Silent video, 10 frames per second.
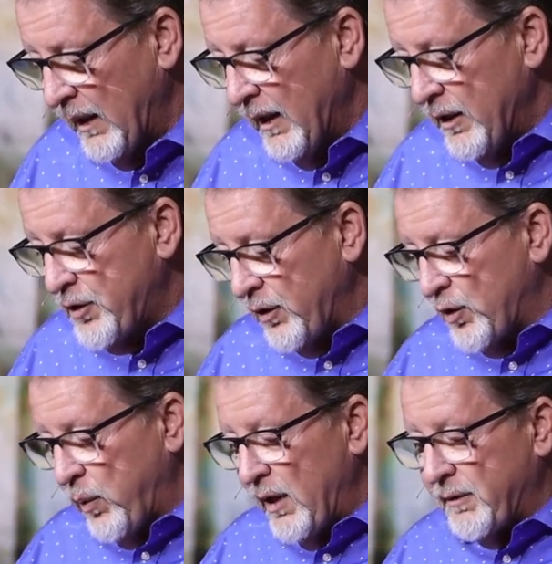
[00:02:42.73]
So the
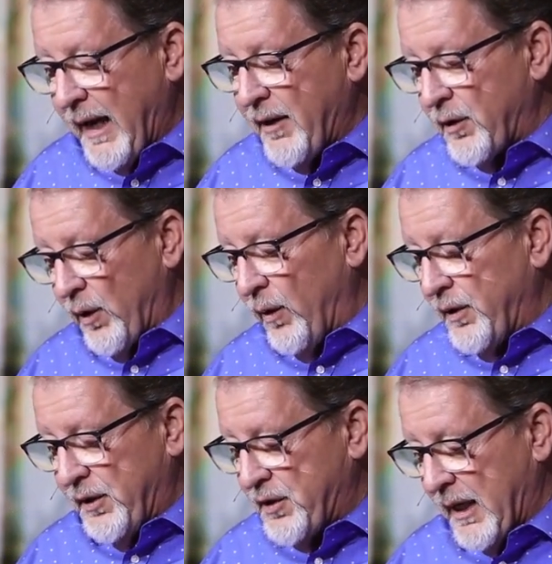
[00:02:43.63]
12 gathered all the
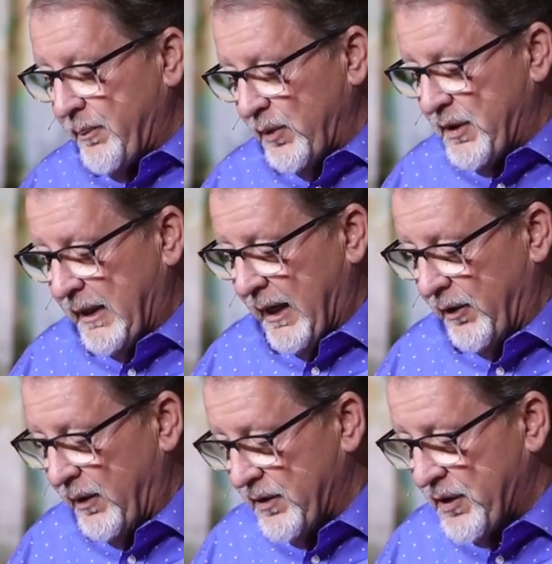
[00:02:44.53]
disciples
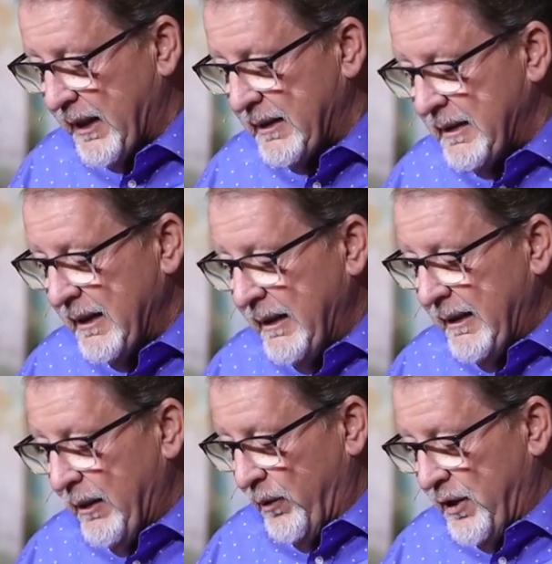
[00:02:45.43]
together and said,
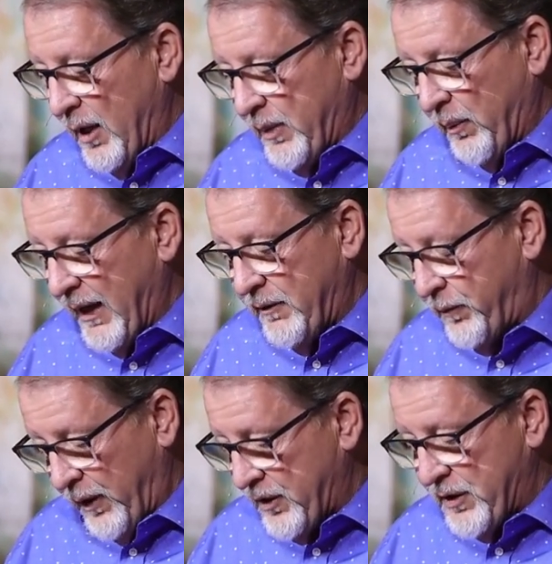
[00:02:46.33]
it would not be right
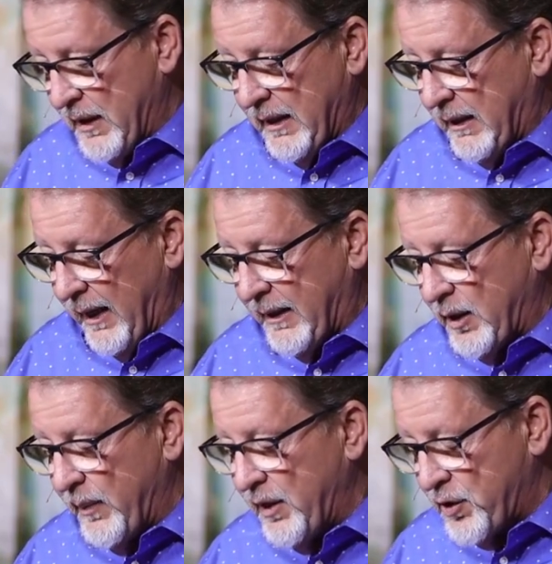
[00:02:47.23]
for us to neglect the
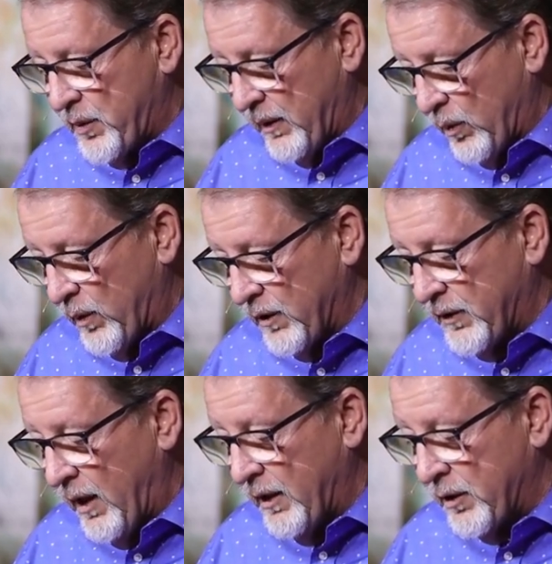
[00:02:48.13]
ministry of the word of
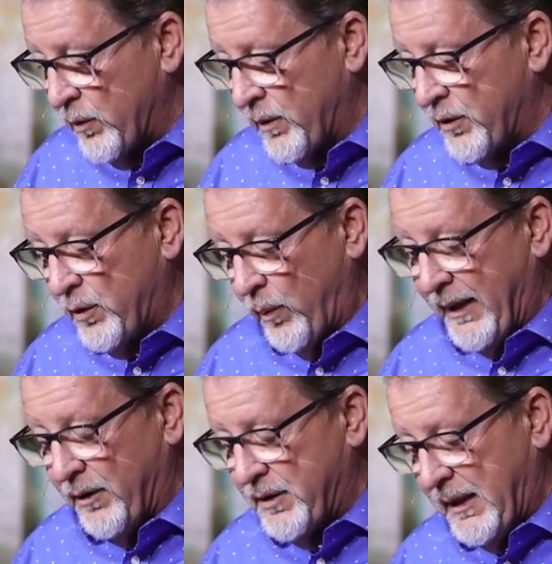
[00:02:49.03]
God in order to wait
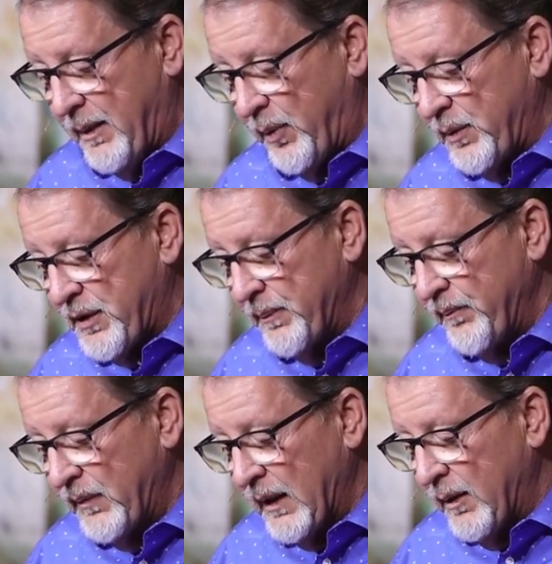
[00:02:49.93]
on tables.
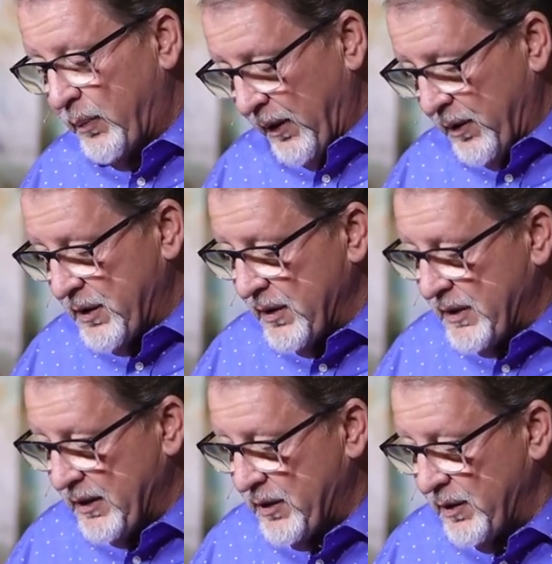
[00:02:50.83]
Brothers and
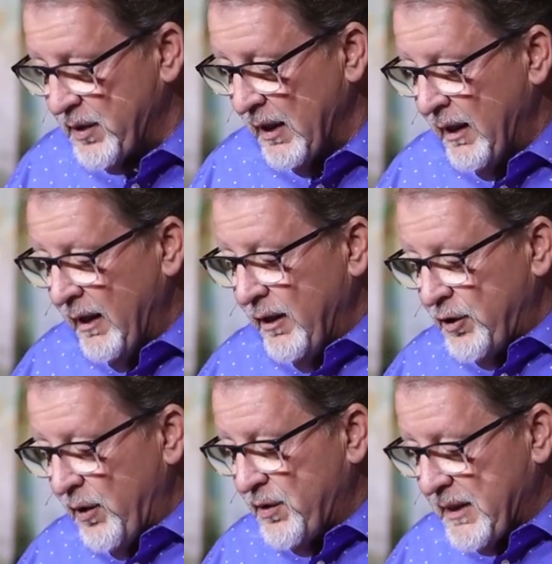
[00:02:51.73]
sisters,
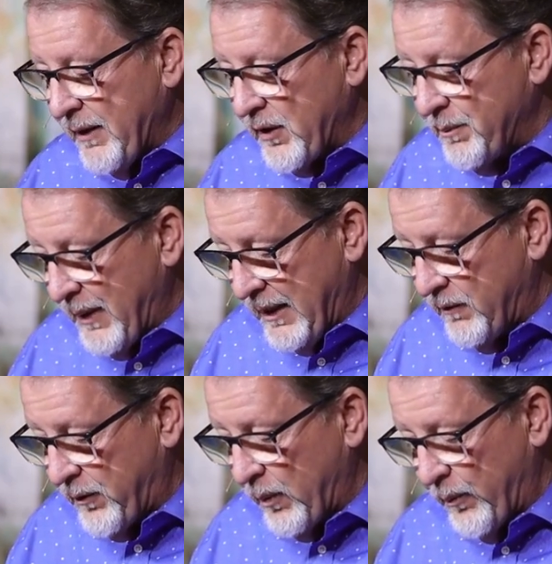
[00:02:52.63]
choose 7 men
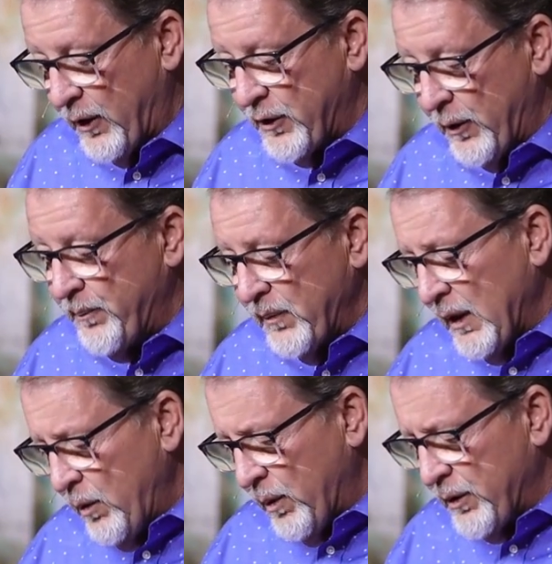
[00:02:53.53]
from among you
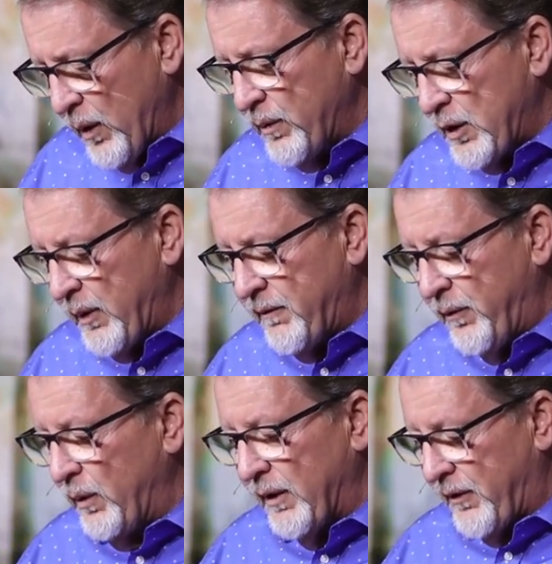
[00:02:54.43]
who are known to be
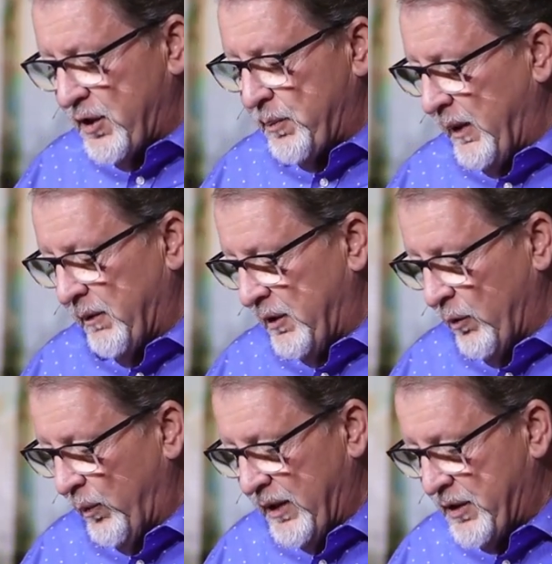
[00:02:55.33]
full of the Spirit and
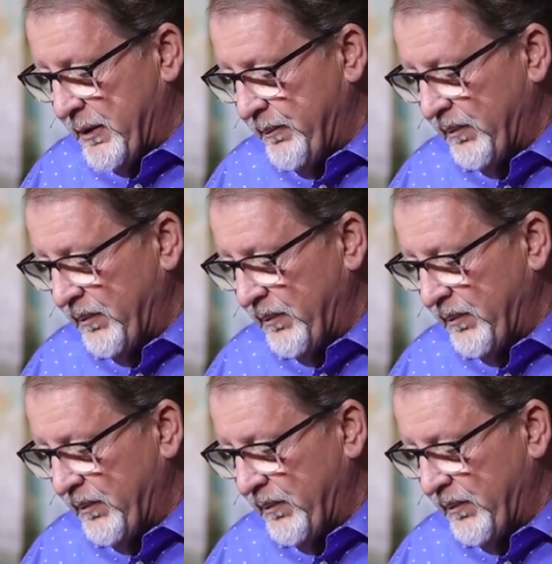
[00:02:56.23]
wisdom.